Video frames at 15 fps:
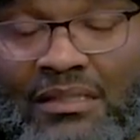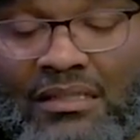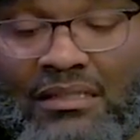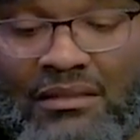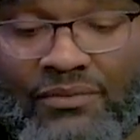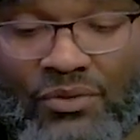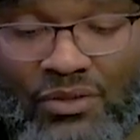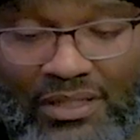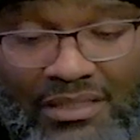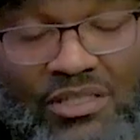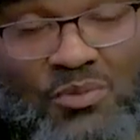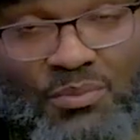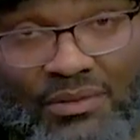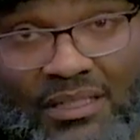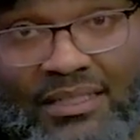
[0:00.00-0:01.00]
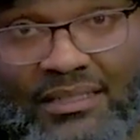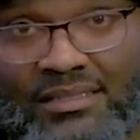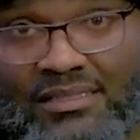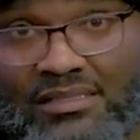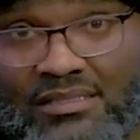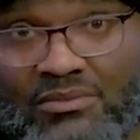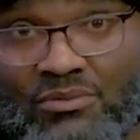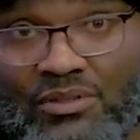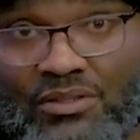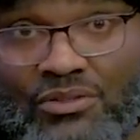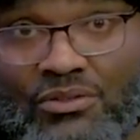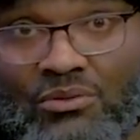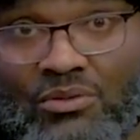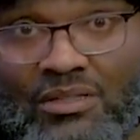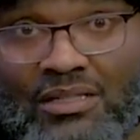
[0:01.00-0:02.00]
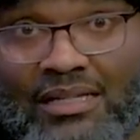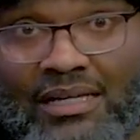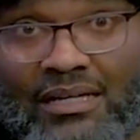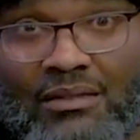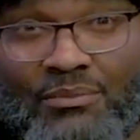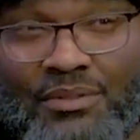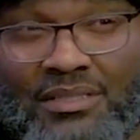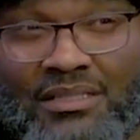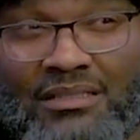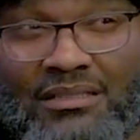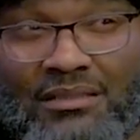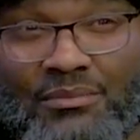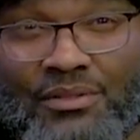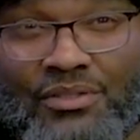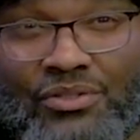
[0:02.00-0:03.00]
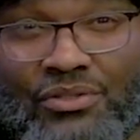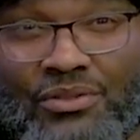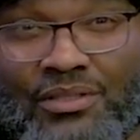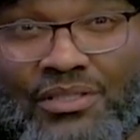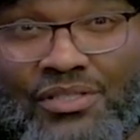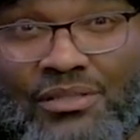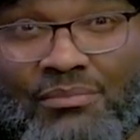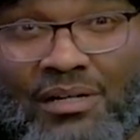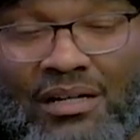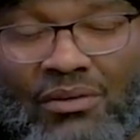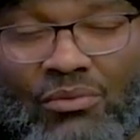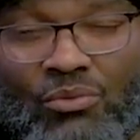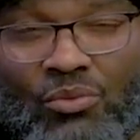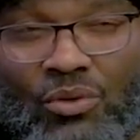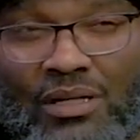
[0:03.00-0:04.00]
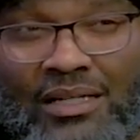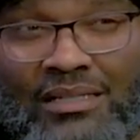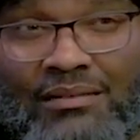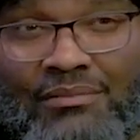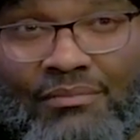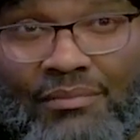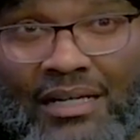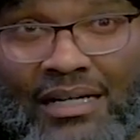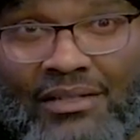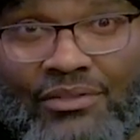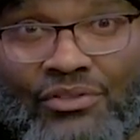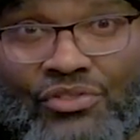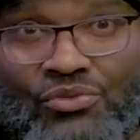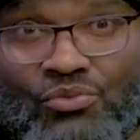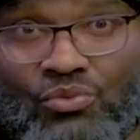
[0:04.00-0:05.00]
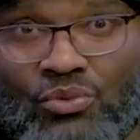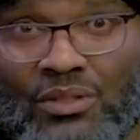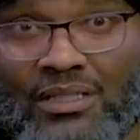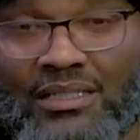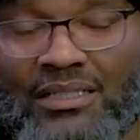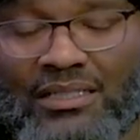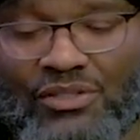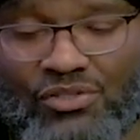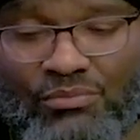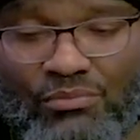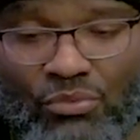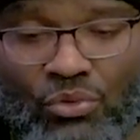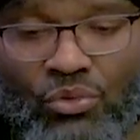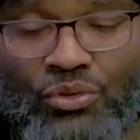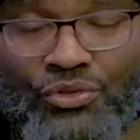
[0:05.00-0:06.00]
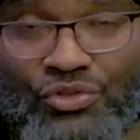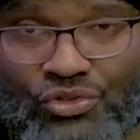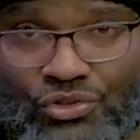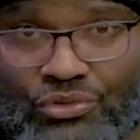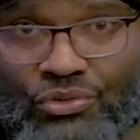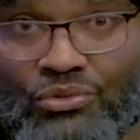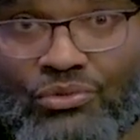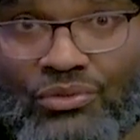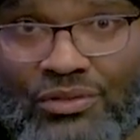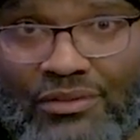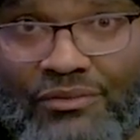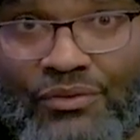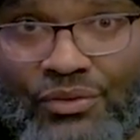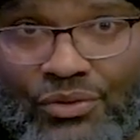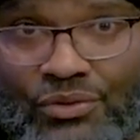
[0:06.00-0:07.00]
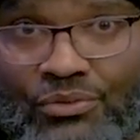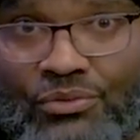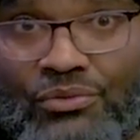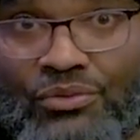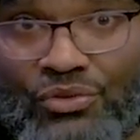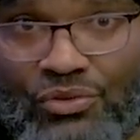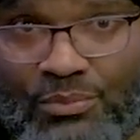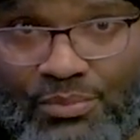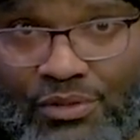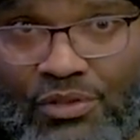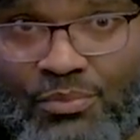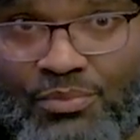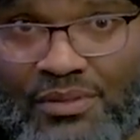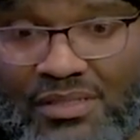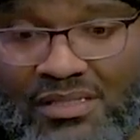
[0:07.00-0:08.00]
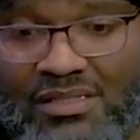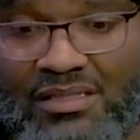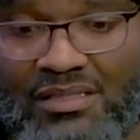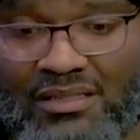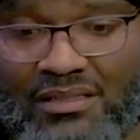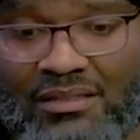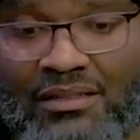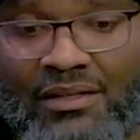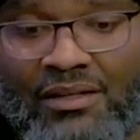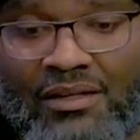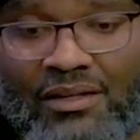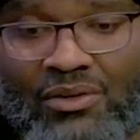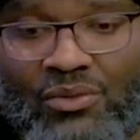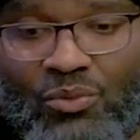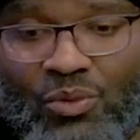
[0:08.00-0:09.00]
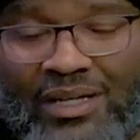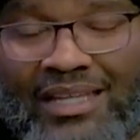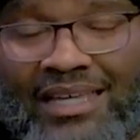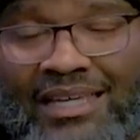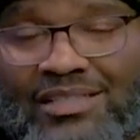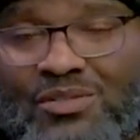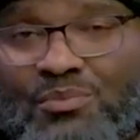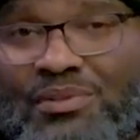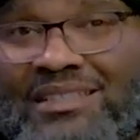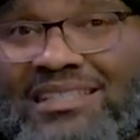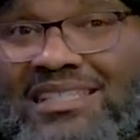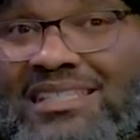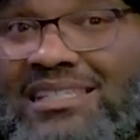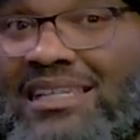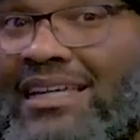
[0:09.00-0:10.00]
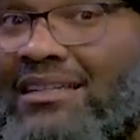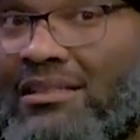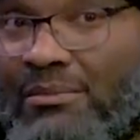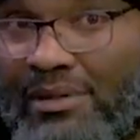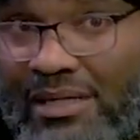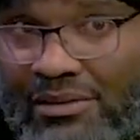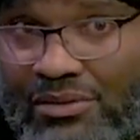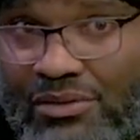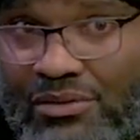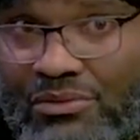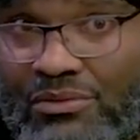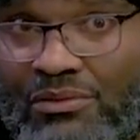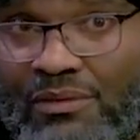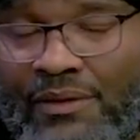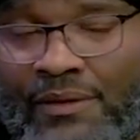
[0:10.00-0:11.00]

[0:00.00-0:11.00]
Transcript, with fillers: And if you're at this place where you are now beginning to be curious about what matters, what is more true of you, your purpose, than what has been said about you, mm.